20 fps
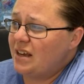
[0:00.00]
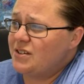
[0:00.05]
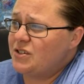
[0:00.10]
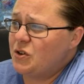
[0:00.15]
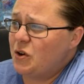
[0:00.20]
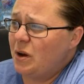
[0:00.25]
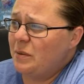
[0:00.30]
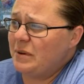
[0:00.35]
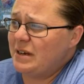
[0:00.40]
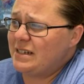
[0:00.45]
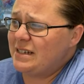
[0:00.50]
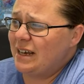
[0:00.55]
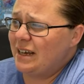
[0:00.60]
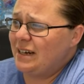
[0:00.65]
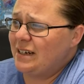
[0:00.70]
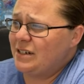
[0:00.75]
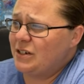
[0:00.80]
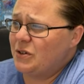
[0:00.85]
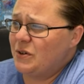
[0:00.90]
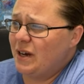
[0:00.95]
so I'm
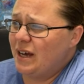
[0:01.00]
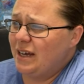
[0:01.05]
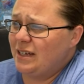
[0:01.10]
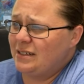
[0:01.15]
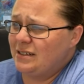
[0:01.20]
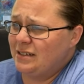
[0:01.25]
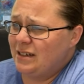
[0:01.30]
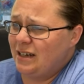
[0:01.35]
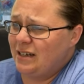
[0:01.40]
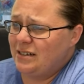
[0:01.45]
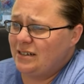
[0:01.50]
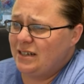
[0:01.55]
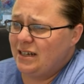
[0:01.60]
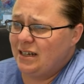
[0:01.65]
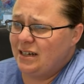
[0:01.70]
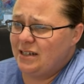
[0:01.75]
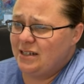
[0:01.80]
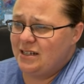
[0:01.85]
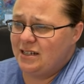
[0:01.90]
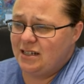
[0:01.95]
excited to go ahead and, and
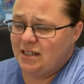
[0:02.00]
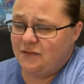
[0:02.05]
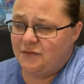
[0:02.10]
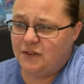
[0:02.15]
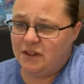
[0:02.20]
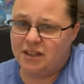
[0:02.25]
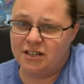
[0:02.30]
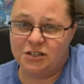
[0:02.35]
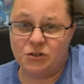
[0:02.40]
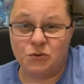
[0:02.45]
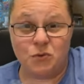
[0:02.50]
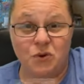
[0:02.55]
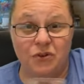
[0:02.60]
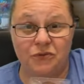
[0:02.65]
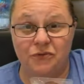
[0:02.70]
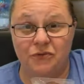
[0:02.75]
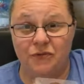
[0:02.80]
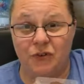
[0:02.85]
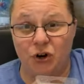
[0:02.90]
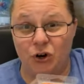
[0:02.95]
take a sniff of this
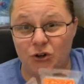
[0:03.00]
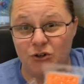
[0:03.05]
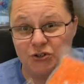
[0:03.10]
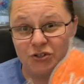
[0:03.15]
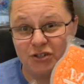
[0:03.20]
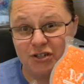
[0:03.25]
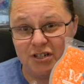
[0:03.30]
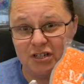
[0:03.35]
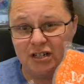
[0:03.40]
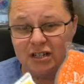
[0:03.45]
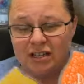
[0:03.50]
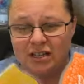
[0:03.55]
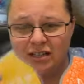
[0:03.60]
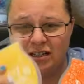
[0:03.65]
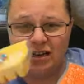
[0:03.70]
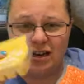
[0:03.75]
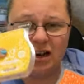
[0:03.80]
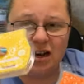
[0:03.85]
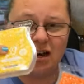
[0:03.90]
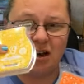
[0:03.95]
one first.
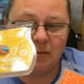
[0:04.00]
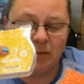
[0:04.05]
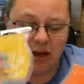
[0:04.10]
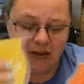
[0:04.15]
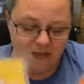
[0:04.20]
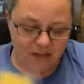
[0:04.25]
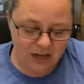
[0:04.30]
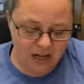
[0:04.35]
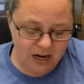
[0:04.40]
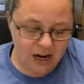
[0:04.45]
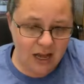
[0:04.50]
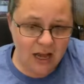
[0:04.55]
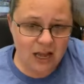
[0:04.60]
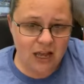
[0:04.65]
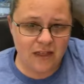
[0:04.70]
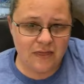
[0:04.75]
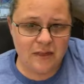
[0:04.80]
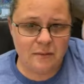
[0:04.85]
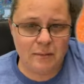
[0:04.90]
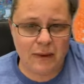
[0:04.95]
Um, and then
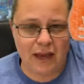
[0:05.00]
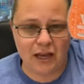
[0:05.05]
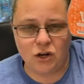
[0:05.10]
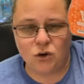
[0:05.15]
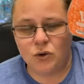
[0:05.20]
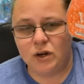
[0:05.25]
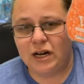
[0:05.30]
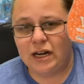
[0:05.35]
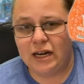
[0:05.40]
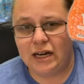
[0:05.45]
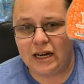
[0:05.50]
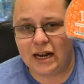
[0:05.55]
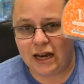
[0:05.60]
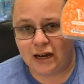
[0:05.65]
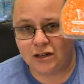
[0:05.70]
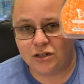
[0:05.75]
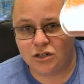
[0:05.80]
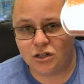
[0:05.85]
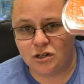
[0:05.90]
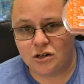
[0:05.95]
the mandarin and
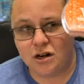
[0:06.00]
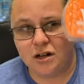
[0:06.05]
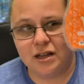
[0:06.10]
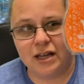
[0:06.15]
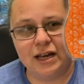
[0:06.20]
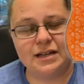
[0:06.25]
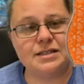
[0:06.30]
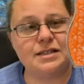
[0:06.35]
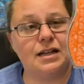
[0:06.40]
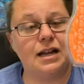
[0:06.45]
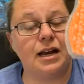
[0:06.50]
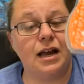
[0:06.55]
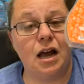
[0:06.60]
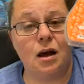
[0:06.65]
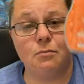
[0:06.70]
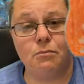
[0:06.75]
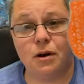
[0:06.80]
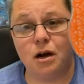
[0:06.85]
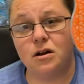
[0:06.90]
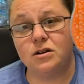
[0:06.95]
nectar, like I said, I
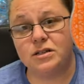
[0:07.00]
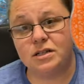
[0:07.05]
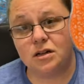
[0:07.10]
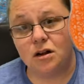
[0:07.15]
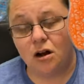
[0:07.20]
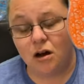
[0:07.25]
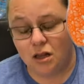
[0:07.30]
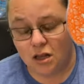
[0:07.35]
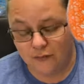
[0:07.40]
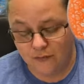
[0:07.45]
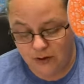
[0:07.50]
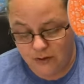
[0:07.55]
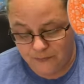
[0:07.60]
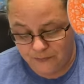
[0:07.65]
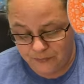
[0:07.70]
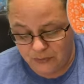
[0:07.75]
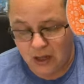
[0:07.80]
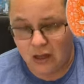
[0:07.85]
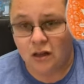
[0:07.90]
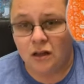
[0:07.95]
got bars in all of
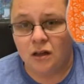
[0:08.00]
them.